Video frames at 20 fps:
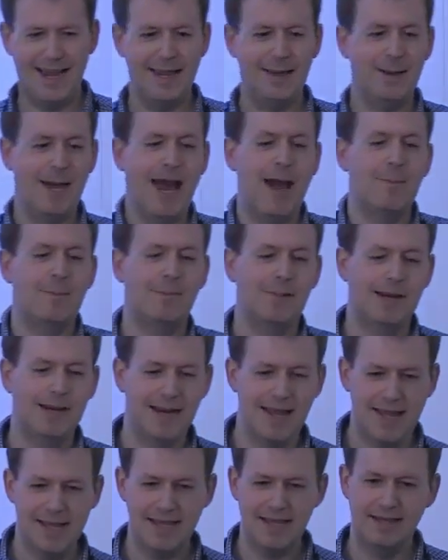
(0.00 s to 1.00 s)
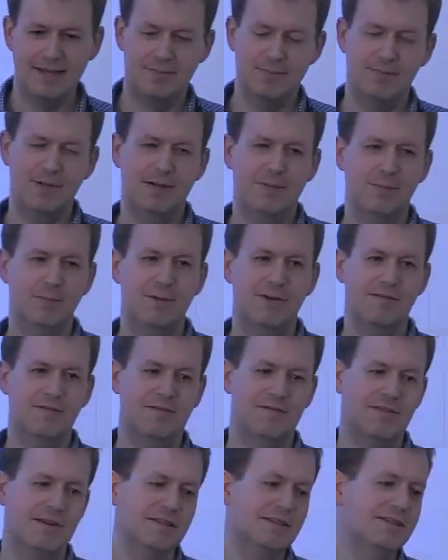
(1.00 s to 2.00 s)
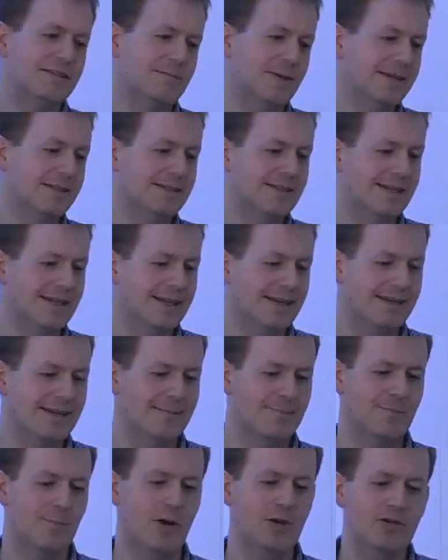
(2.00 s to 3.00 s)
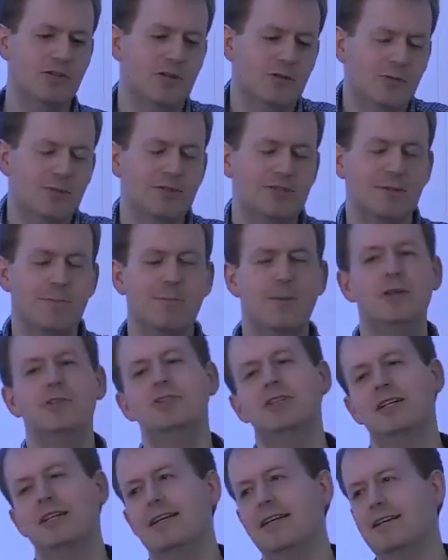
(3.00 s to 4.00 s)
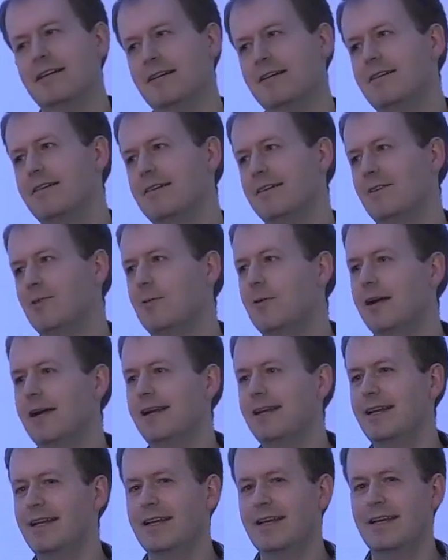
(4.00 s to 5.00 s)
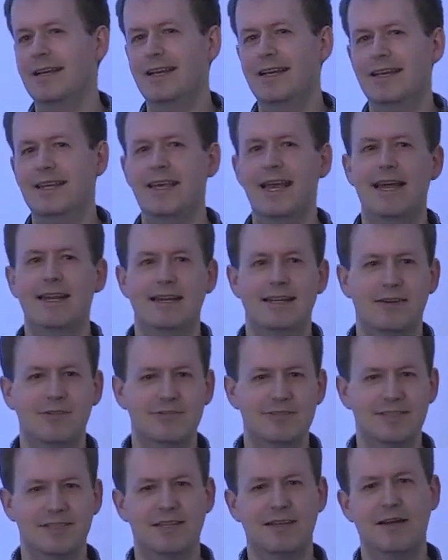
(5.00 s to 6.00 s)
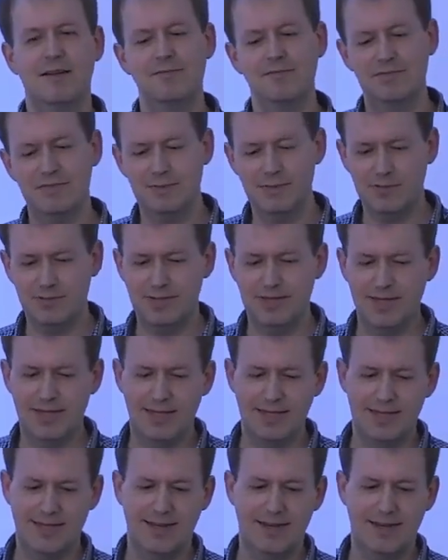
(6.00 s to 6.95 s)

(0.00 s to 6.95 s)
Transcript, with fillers: at play, but but fundamentally, emotion, almost emotionally, can't quite get it or isn't comfortable with it.